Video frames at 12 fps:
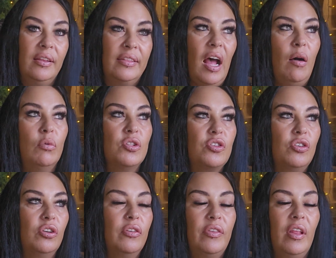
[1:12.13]
that was
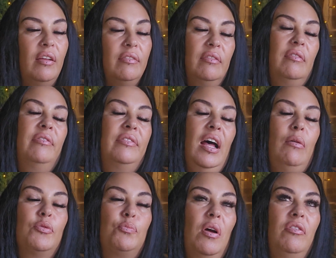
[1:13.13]
that
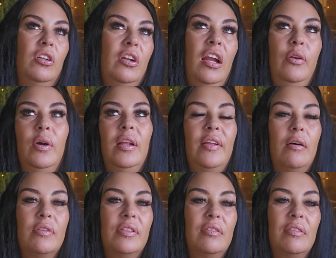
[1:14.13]
was prevalent anyway.
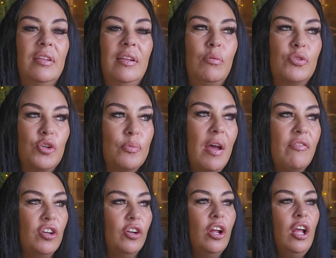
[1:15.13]
That was going to be
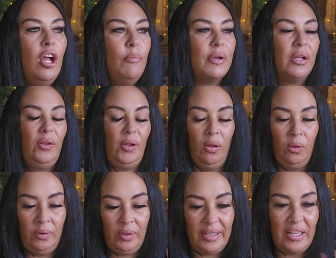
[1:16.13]
evident.
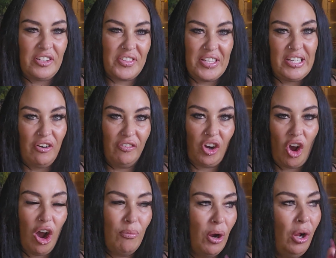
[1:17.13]
It's the year of
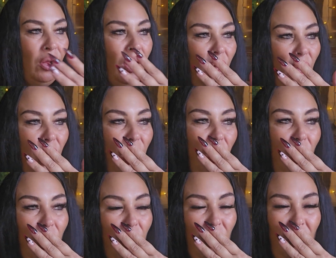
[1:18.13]
karma.
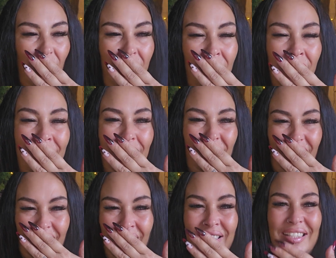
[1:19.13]

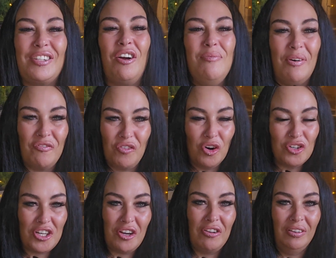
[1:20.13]
Sorry, my throat
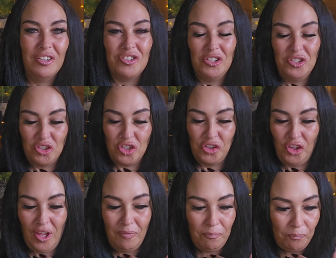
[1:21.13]
chakra literally just shut
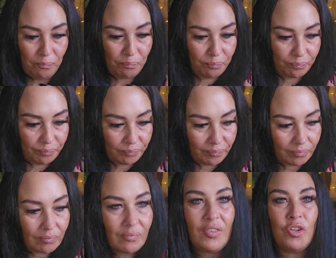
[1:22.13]
then.
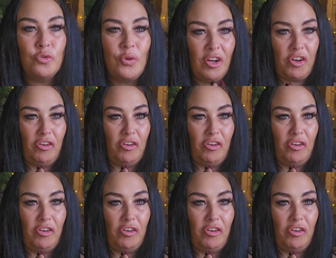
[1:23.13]
So,